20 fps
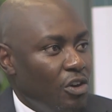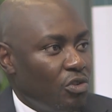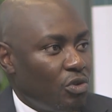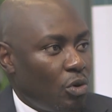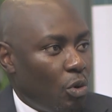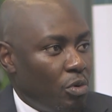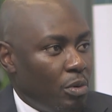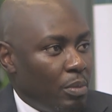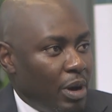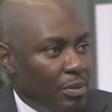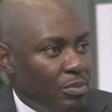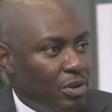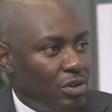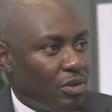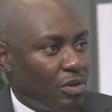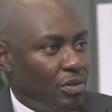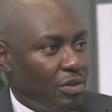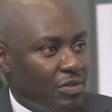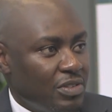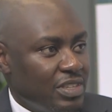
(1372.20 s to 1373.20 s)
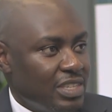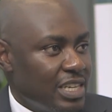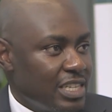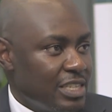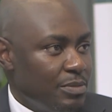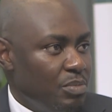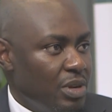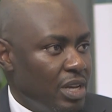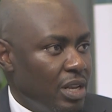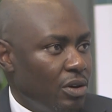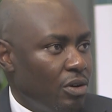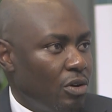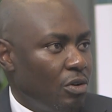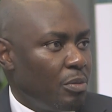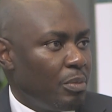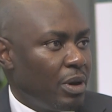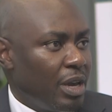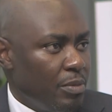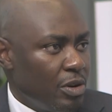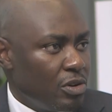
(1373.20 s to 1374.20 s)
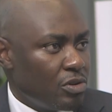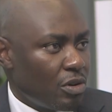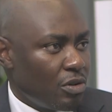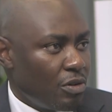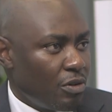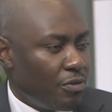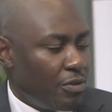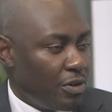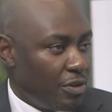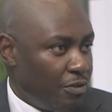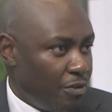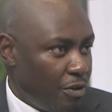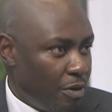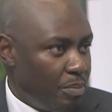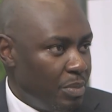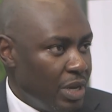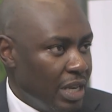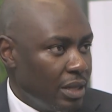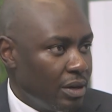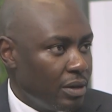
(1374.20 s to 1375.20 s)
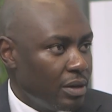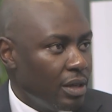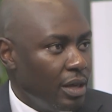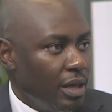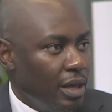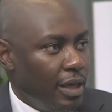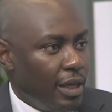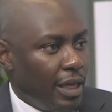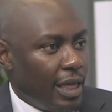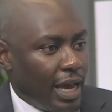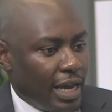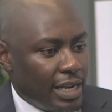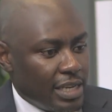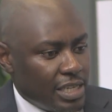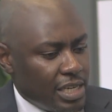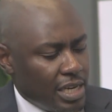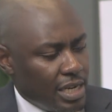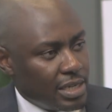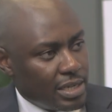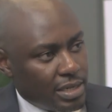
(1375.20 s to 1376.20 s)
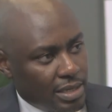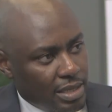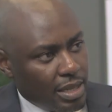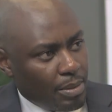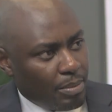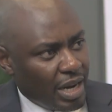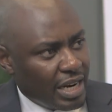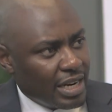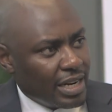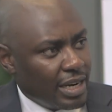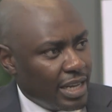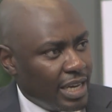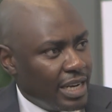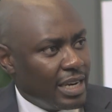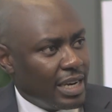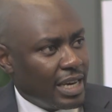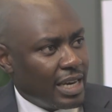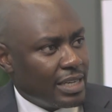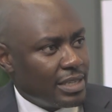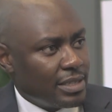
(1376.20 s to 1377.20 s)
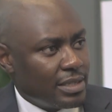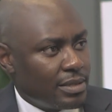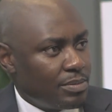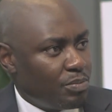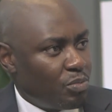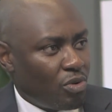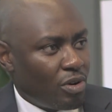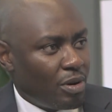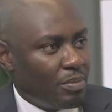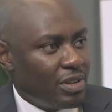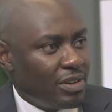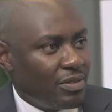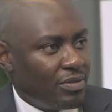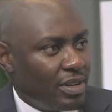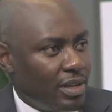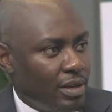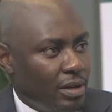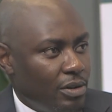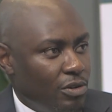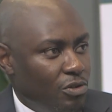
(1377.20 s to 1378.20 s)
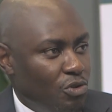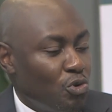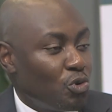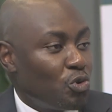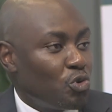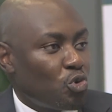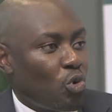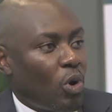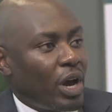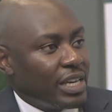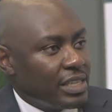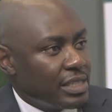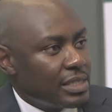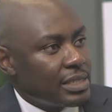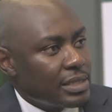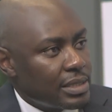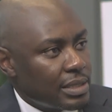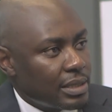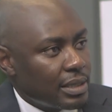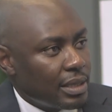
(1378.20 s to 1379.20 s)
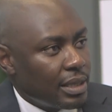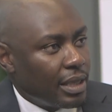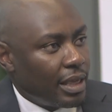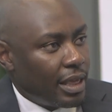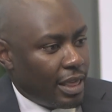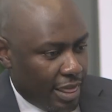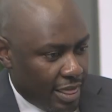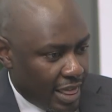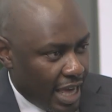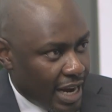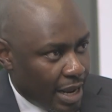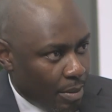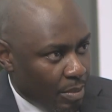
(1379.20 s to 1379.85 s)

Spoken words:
So we might be talking of 6 billion, we might be talking of 44 billion, and yet the money lenders probably even do twice that